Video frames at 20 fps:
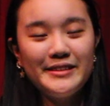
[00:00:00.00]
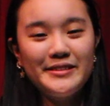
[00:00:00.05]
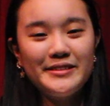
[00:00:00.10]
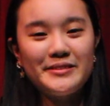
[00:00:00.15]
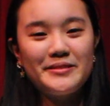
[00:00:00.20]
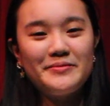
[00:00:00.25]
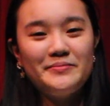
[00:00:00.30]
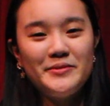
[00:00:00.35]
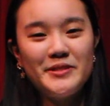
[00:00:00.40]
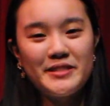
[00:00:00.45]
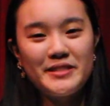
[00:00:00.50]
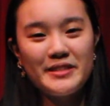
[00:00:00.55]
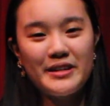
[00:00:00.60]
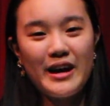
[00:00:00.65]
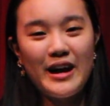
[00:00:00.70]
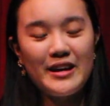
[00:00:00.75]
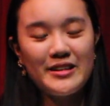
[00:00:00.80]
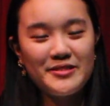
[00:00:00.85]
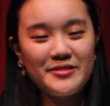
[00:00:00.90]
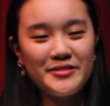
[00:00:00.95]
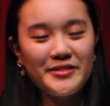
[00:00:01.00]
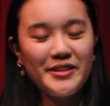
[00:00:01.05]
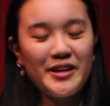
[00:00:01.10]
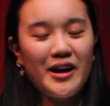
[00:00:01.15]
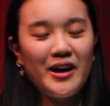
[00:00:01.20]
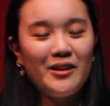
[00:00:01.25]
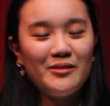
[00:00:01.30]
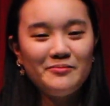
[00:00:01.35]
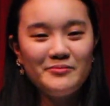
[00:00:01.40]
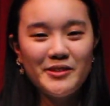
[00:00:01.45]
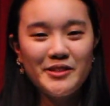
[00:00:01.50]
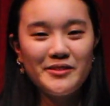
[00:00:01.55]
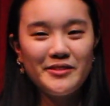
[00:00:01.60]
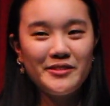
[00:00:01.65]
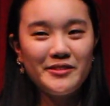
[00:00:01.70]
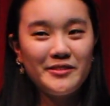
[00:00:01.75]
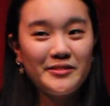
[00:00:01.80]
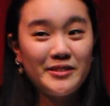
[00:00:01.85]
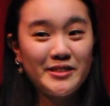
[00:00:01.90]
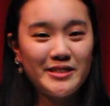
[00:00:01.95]
think music has really helped me
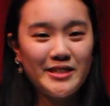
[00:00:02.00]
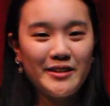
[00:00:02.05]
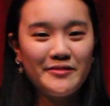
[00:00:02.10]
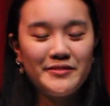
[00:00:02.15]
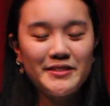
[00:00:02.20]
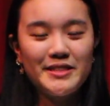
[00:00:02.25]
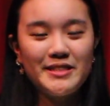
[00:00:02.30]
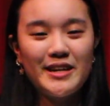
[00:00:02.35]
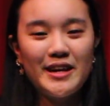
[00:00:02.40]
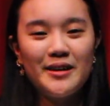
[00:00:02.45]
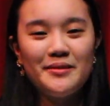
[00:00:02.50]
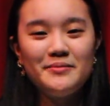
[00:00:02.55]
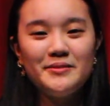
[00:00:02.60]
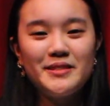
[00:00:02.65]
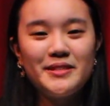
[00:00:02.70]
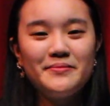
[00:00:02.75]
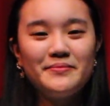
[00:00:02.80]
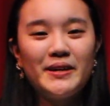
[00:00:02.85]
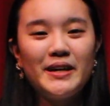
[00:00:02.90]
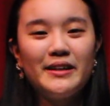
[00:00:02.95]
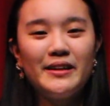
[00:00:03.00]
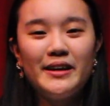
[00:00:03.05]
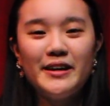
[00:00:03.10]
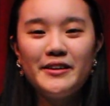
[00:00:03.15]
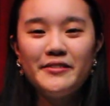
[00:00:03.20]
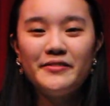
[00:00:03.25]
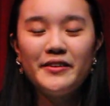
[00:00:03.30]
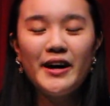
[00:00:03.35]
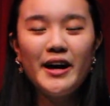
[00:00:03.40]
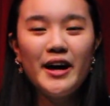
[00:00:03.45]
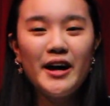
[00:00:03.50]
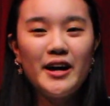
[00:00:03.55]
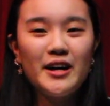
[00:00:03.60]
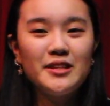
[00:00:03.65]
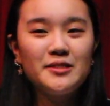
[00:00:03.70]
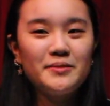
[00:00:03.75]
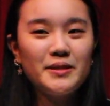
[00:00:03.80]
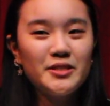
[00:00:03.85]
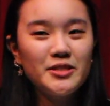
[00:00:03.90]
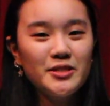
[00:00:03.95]
through the toughest times in my life,
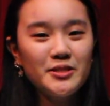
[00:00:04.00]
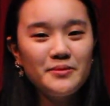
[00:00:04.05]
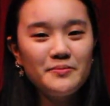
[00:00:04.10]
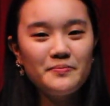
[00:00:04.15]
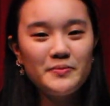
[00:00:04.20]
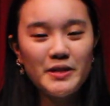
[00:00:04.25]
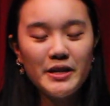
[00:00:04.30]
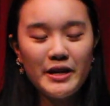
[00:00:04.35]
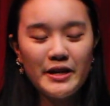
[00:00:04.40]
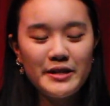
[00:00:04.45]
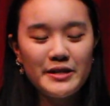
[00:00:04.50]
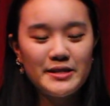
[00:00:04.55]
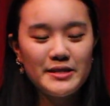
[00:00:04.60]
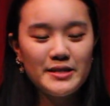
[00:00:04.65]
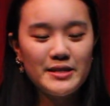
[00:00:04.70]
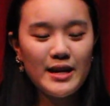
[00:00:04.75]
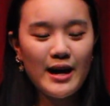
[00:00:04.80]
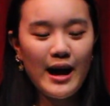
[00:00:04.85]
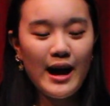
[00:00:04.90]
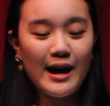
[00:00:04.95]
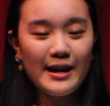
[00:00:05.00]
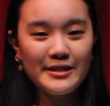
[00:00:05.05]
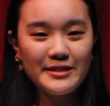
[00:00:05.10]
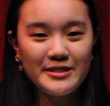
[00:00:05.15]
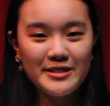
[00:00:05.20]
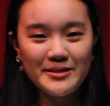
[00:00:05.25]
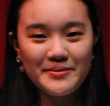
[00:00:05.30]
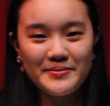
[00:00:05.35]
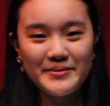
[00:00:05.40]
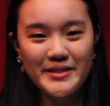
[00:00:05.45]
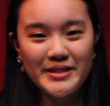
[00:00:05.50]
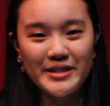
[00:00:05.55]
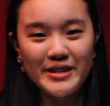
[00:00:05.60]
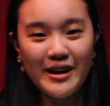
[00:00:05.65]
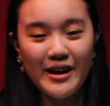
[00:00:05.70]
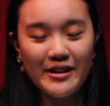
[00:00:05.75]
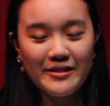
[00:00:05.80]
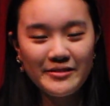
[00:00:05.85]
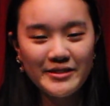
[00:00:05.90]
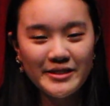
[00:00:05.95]
especially because I used to be
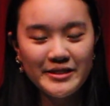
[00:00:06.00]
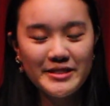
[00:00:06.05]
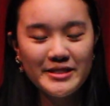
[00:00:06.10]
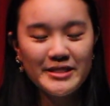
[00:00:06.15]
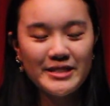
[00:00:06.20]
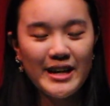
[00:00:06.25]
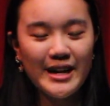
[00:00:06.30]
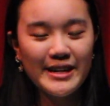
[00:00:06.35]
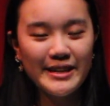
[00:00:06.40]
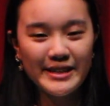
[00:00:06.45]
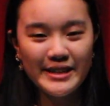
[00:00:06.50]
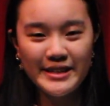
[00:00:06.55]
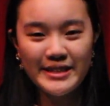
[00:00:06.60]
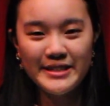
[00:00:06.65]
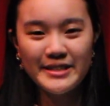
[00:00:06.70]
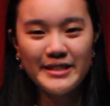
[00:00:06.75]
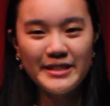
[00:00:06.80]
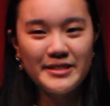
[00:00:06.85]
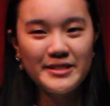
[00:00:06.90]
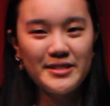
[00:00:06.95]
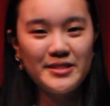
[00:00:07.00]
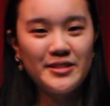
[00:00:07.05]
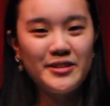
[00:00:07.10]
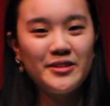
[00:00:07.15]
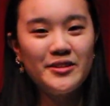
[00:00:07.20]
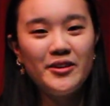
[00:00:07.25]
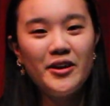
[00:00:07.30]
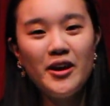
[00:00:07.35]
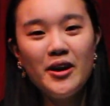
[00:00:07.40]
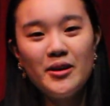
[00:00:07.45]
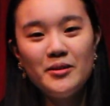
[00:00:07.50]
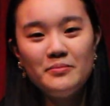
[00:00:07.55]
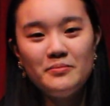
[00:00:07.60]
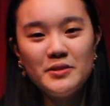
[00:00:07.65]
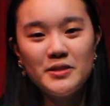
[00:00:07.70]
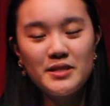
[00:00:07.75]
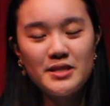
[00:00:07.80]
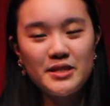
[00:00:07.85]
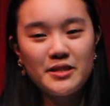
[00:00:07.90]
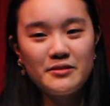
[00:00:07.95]
a really shy kid, and so
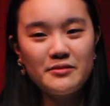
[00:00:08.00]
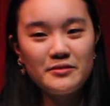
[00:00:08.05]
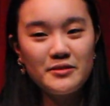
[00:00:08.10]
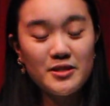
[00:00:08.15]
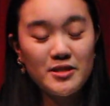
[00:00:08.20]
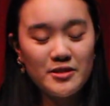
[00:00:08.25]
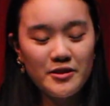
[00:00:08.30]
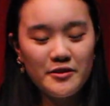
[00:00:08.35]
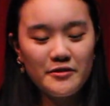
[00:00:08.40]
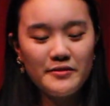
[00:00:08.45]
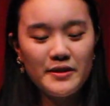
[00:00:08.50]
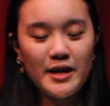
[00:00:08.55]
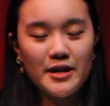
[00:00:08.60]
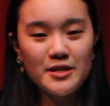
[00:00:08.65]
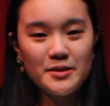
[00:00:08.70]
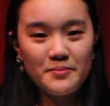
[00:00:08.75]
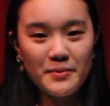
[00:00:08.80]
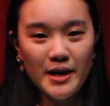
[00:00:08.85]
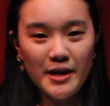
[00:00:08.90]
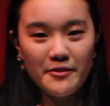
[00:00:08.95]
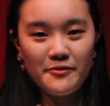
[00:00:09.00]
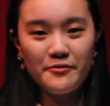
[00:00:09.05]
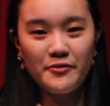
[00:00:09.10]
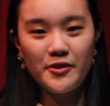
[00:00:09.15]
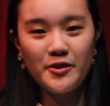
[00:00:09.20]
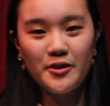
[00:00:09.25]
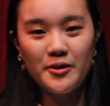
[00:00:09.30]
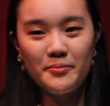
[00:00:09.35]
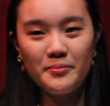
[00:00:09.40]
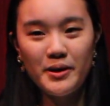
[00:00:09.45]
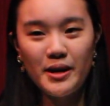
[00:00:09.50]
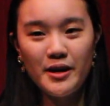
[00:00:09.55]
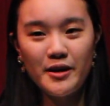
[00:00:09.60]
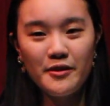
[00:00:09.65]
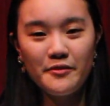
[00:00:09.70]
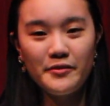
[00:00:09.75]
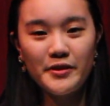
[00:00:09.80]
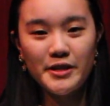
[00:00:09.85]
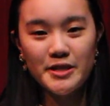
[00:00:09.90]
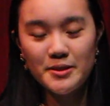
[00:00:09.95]
music served as my form
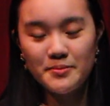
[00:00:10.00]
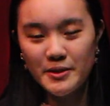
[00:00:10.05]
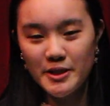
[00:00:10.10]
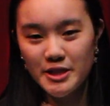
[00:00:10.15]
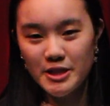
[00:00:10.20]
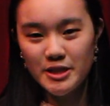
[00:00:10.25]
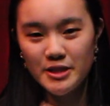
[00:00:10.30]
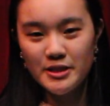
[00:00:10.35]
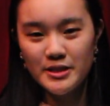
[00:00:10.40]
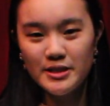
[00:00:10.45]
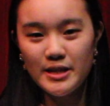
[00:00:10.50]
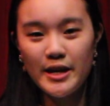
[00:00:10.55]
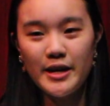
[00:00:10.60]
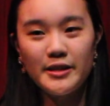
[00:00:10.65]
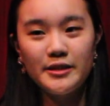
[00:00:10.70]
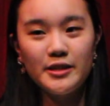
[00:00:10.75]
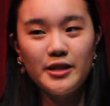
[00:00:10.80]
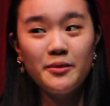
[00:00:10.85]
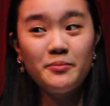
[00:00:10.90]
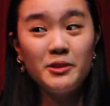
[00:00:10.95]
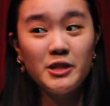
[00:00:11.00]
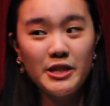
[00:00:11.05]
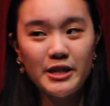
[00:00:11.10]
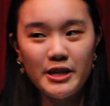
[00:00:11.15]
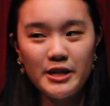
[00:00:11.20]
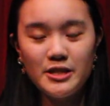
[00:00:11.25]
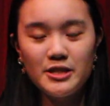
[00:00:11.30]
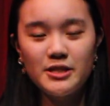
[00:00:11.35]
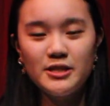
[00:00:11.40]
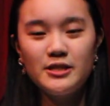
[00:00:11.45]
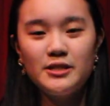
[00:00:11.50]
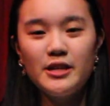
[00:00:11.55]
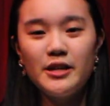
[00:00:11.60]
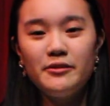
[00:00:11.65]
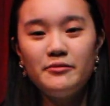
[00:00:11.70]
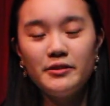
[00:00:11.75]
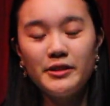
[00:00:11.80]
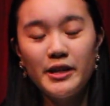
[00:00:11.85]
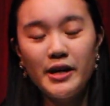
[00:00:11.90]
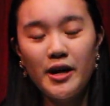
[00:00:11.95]
of expression and communication
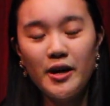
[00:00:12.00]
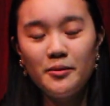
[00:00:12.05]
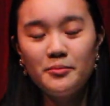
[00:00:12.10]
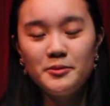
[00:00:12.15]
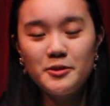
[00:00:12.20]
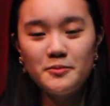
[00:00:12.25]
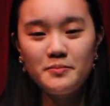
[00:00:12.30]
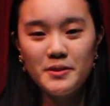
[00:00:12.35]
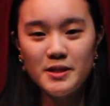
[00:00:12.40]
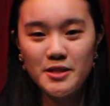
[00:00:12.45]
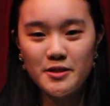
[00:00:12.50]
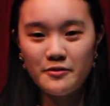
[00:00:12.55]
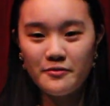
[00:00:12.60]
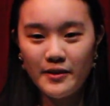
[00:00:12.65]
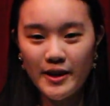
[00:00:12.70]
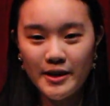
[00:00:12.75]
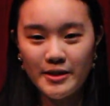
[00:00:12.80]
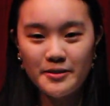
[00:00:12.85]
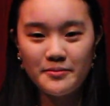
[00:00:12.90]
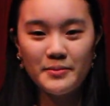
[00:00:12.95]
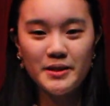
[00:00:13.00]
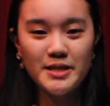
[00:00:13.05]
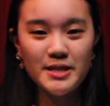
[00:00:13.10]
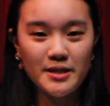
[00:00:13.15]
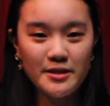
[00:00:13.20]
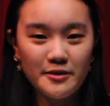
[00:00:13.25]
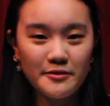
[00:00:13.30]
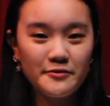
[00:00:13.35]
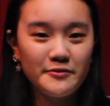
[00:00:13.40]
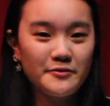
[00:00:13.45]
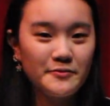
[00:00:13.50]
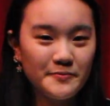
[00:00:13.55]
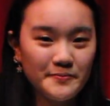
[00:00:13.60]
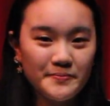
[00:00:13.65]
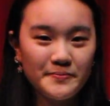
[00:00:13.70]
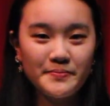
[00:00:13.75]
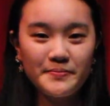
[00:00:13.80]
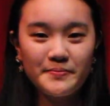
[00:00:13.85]
and really helped me to find myself.